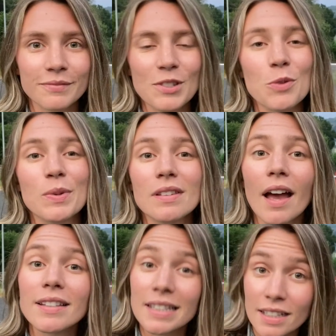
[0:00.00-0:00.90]
So
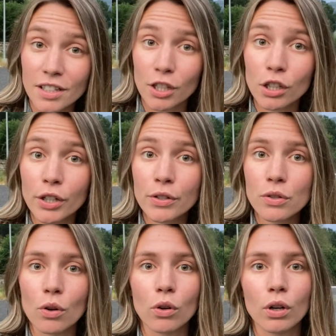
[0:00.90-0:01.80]
besides LinkedIn alerts
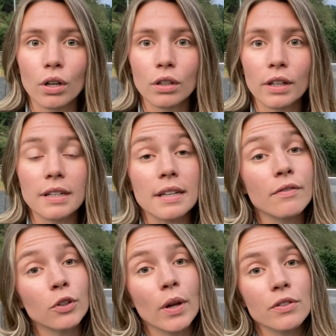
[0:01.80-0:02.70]
or looking to
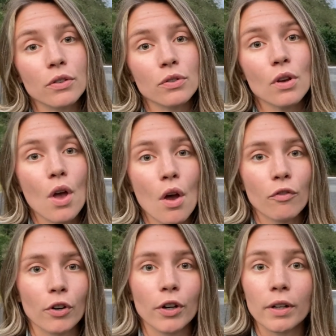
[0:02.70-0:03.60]
influencers
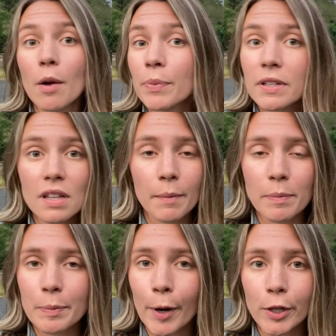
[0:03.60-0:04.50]
for companies they might
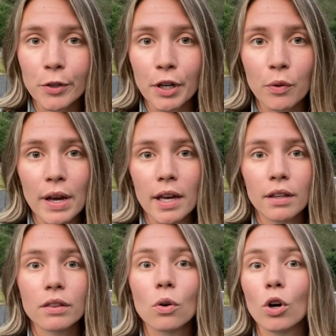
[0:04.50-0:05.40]
be partnering
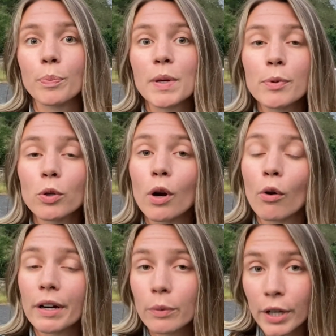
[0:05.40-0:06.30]
with or people who are
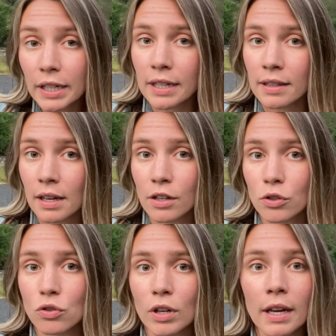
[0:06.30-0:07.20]
already working in the
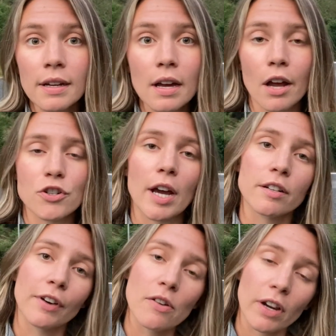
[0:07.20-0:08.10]
industry and trying to
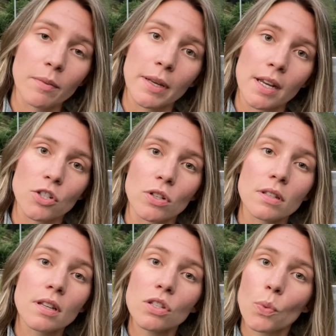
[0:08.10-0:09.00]
find recommendations
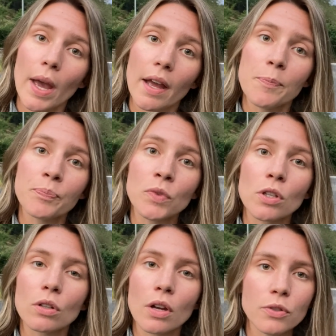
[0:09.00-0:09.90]
this way, you
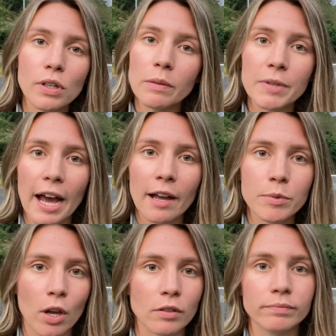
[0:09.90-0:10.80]
can also keep tabs
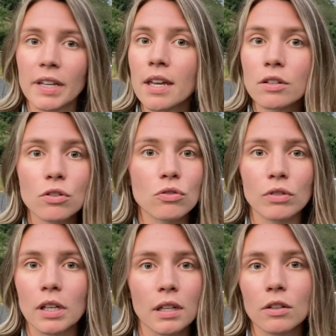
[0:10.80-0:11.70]
on
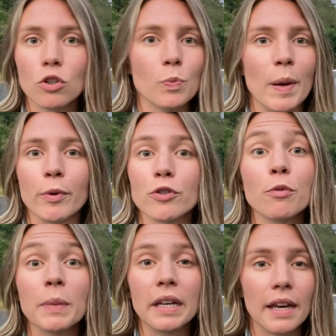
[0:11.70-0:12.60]
industry newspapers or
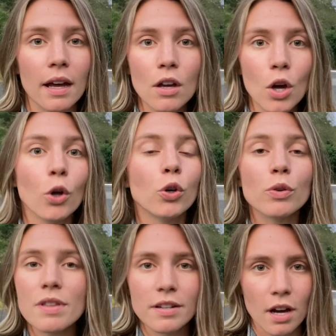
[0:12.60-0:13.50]
media. Who
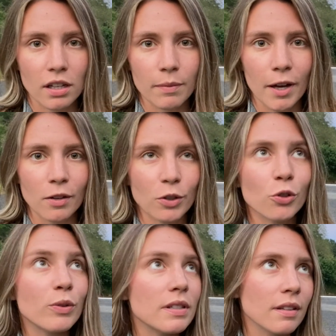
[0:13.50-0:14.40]
are they talking about?
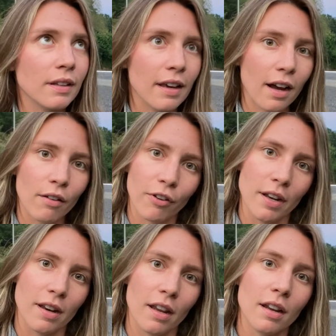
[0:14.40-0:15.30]
Who recently got
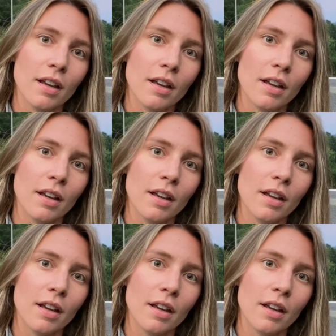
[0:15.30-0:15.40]
funded?